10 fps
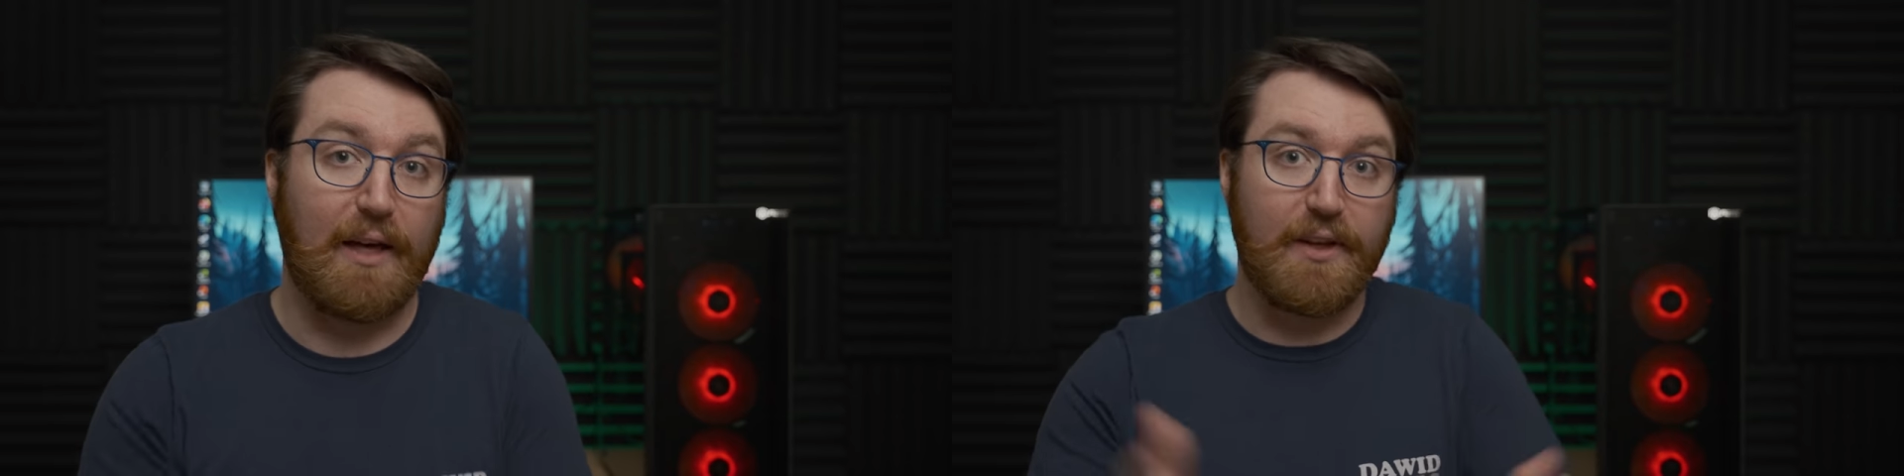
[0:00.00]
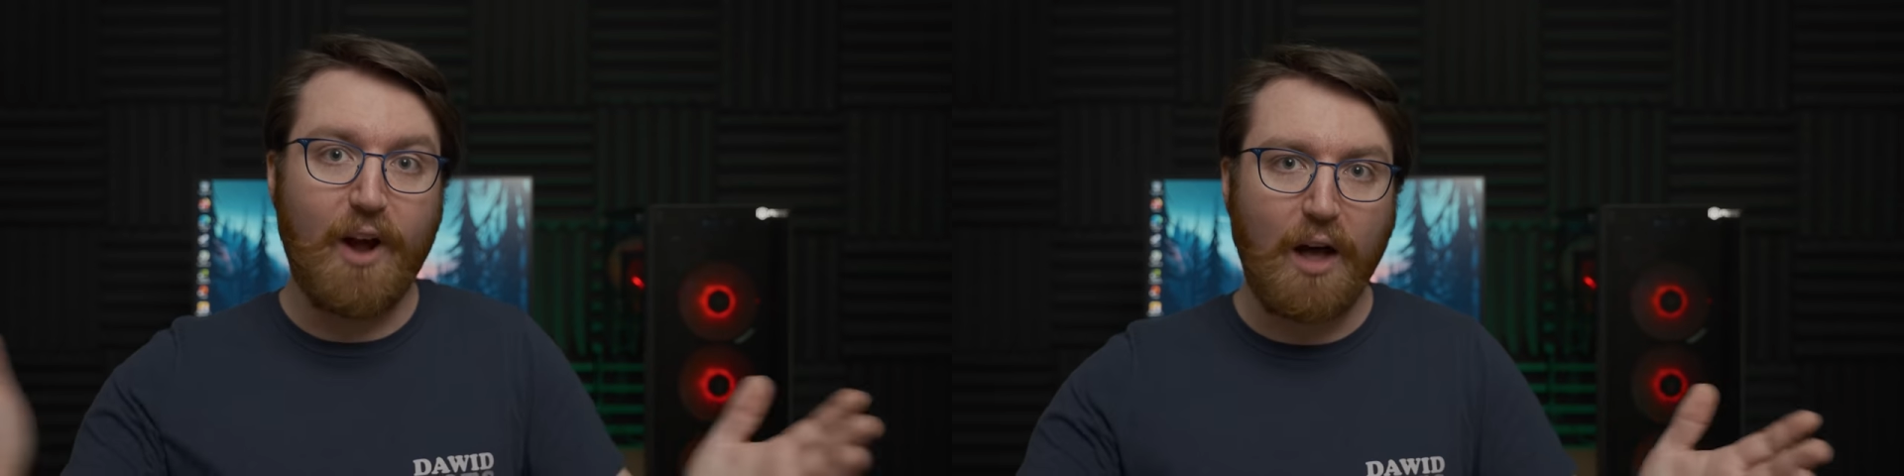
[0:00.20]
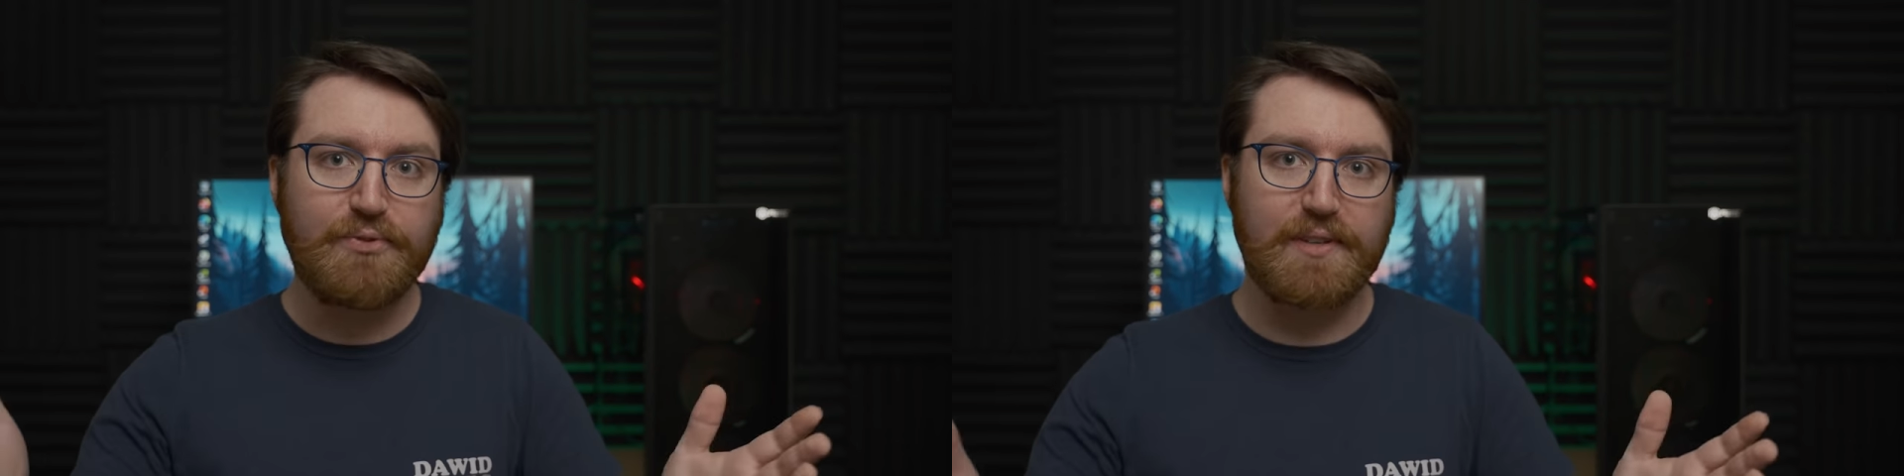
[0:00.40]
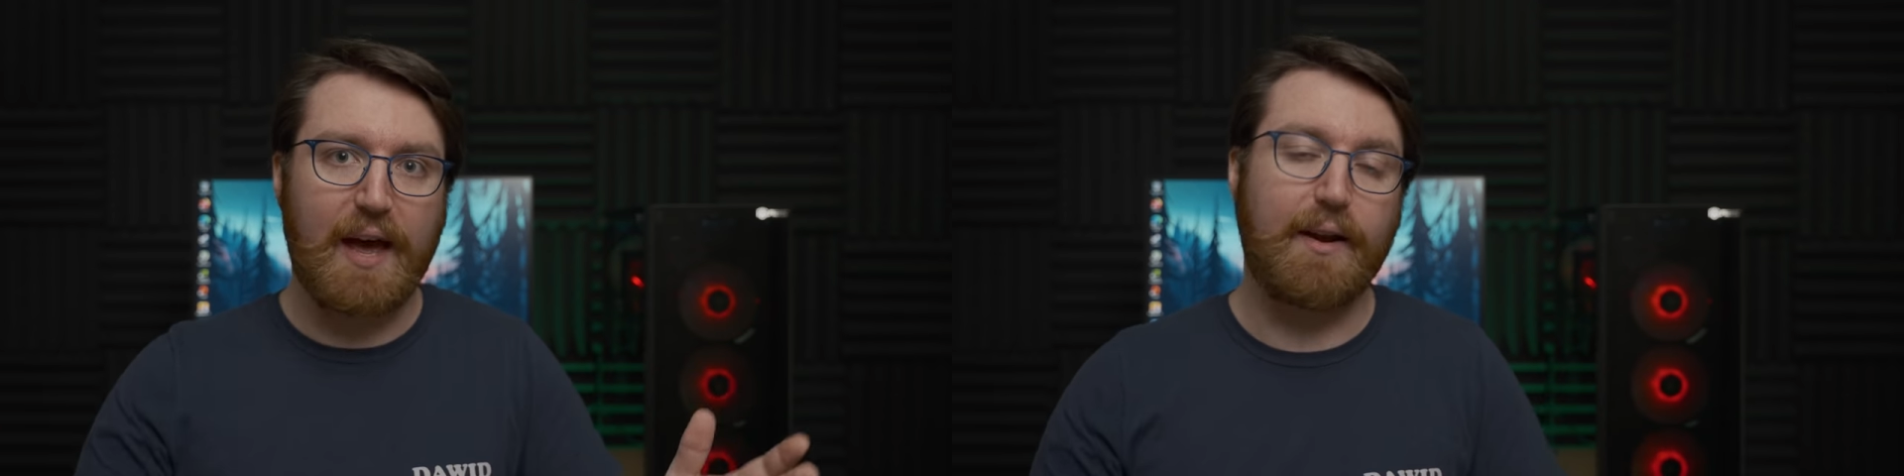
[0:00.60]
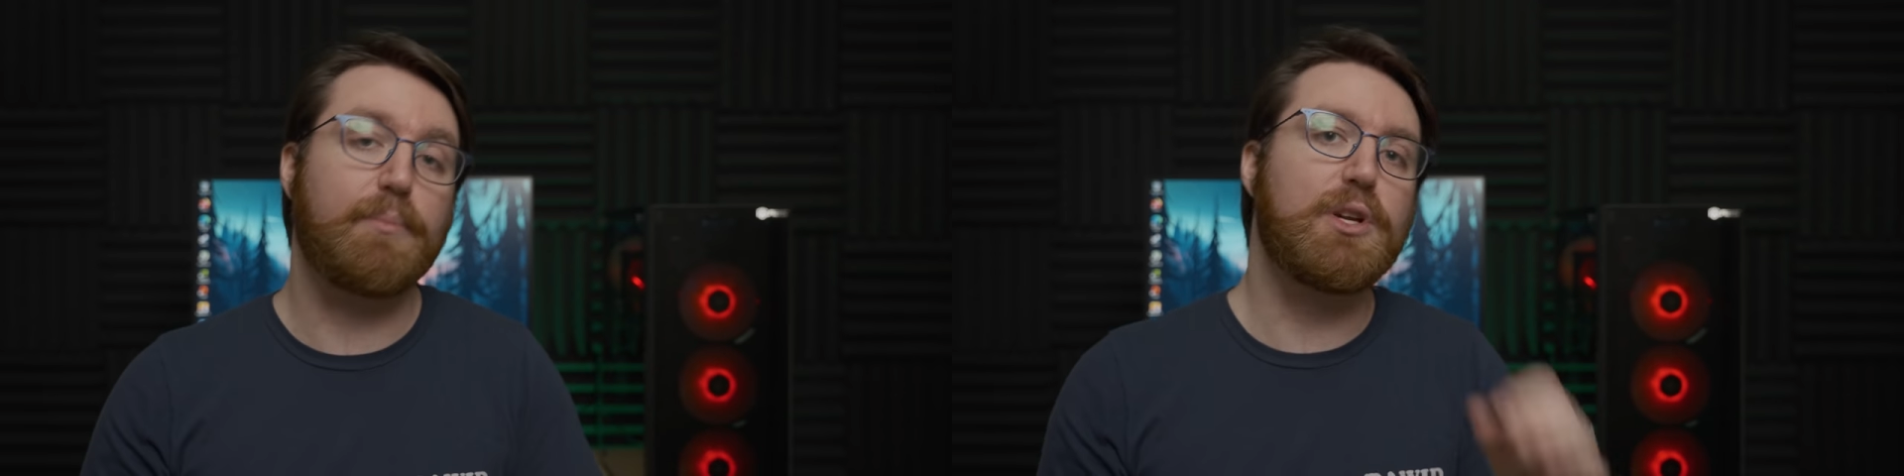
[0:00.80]
And then after
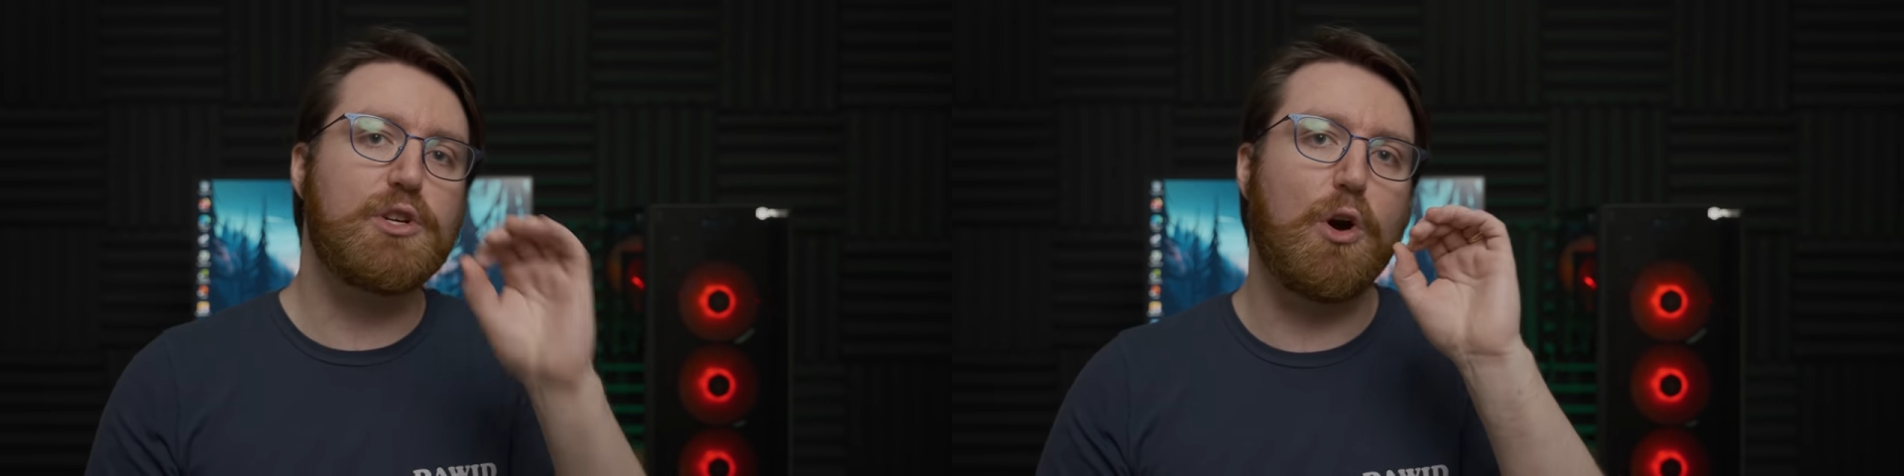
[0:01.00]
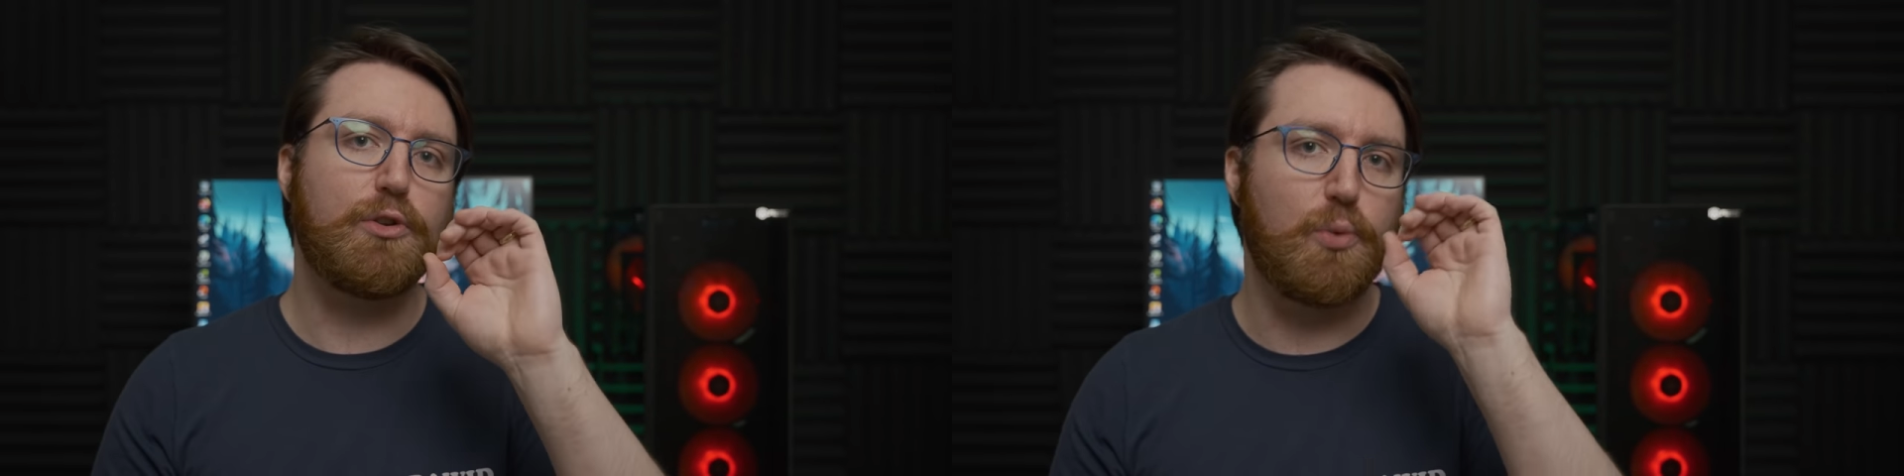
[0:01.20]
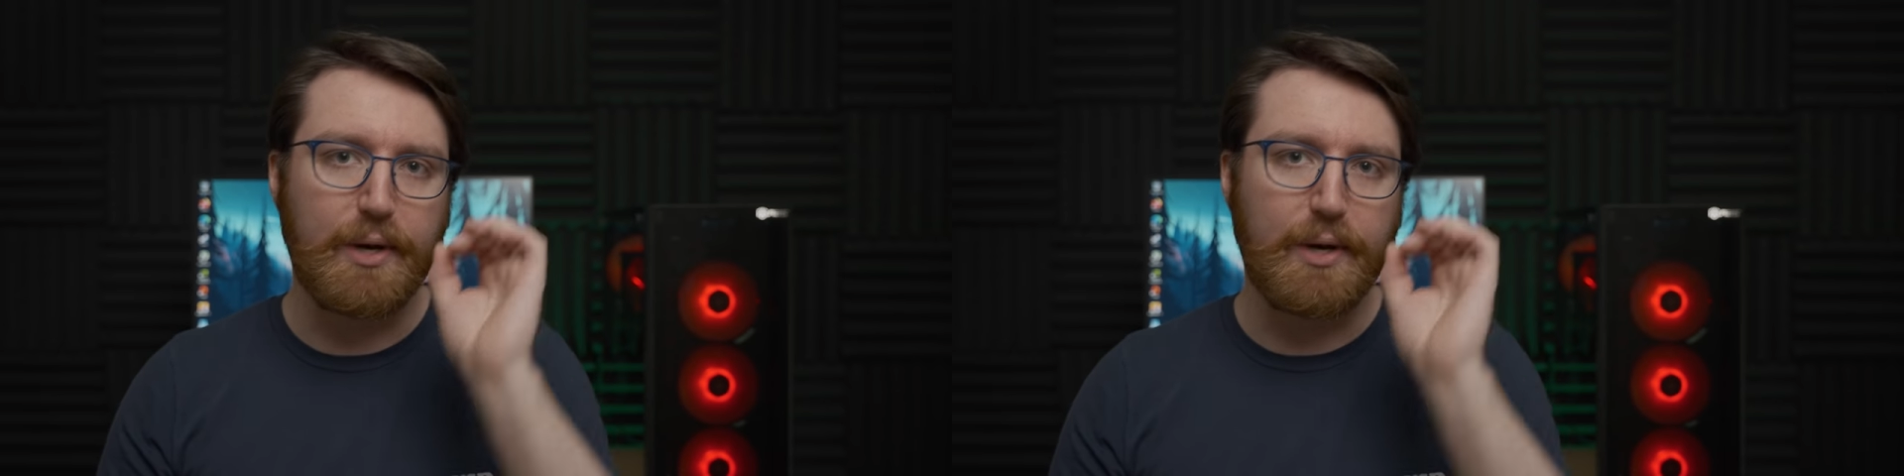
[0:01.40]
that, I'm gonna go to